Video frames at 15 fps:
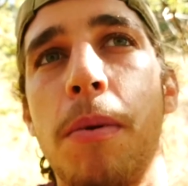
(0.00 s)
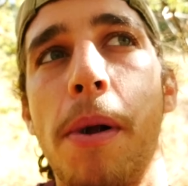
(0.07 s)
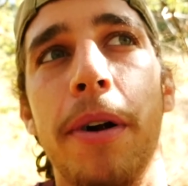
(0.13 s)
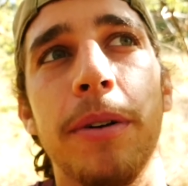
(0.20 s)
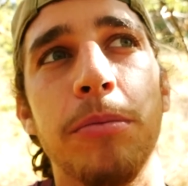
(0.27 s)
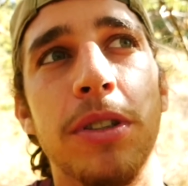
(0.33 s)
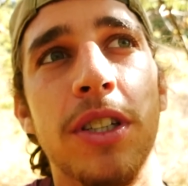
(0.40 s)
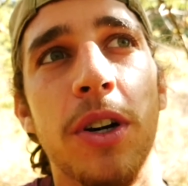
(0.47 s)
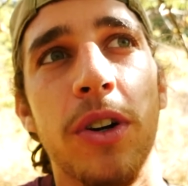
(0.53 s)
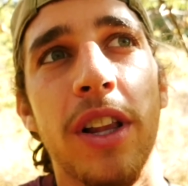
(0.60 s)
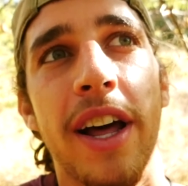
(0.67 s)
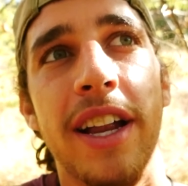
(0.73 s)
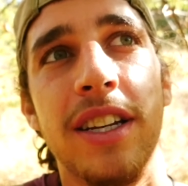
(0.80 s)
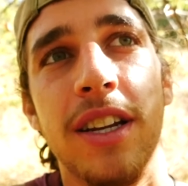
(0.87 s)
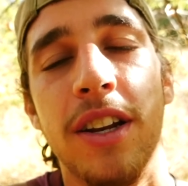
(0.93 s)
I'm so
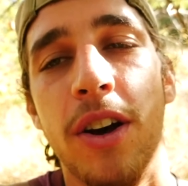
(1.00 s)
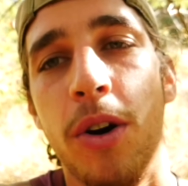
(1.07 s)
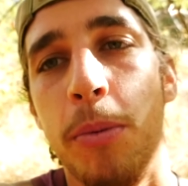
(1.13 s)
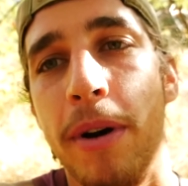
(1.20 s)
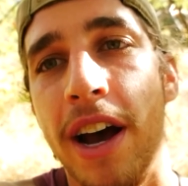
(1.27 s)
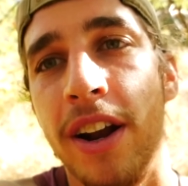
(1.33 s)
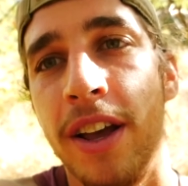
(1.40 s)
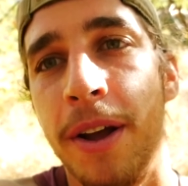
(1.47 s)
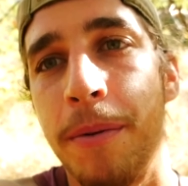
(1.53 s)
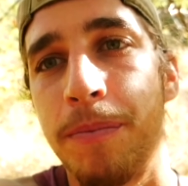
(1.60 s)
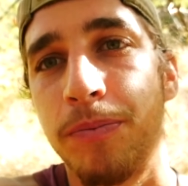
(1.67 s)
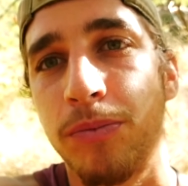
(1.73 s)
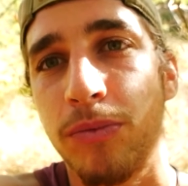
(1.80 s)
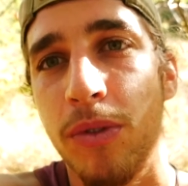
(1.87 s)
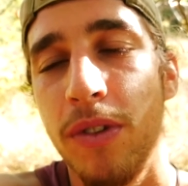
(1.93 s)
glad to know about it
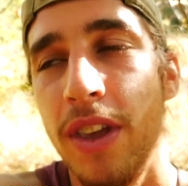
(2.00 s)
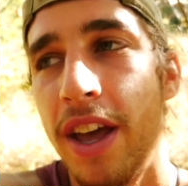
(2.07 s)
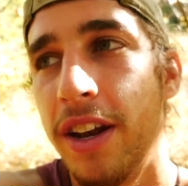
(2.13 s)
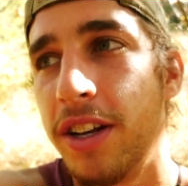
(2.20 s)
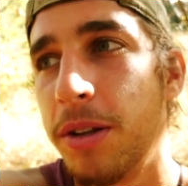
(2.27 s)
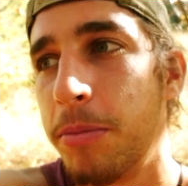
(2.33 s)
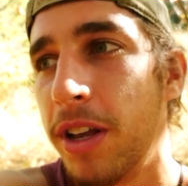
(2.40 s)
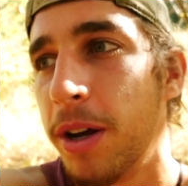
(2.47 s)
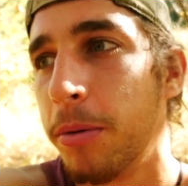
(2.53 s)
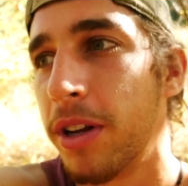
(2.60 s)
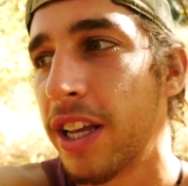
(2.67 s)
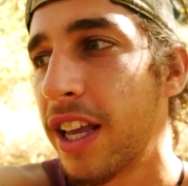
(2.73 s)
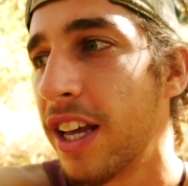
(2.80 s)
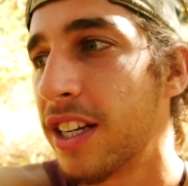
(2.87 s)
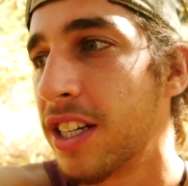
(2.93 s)
and to be able to
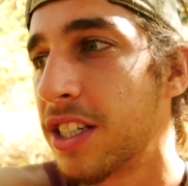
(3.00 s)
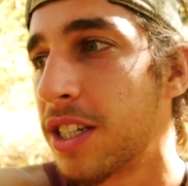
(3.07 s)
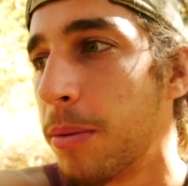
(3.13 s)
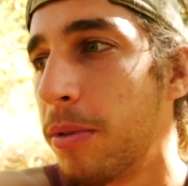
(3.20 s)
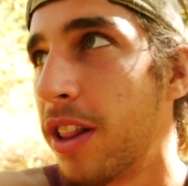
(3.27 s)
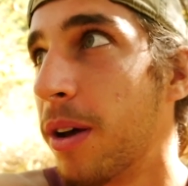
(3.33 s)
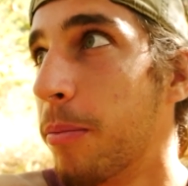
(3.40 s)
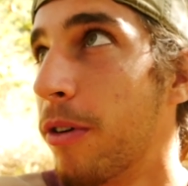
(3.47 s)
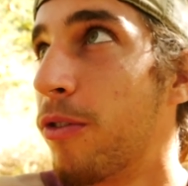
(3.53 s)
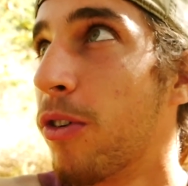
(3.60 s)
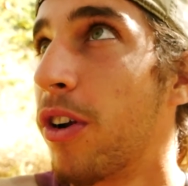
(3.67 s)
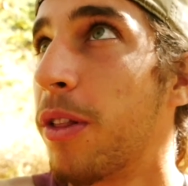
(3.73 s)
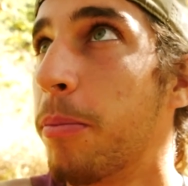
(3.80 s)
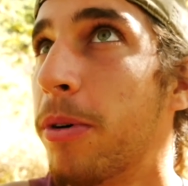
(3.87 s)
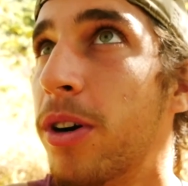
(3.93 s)
get to some of them
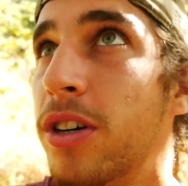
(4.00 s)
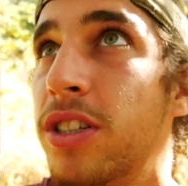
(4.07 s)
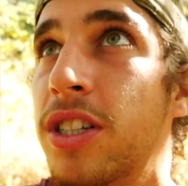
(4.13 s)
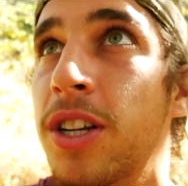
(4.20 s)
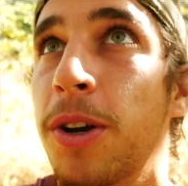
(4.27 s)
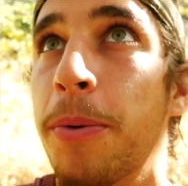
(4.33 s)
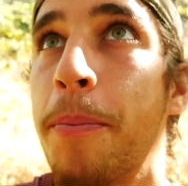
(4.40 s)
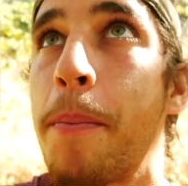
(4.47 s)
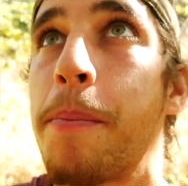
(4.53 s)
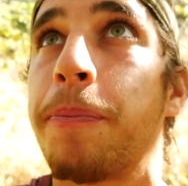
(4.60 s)
before the birds do.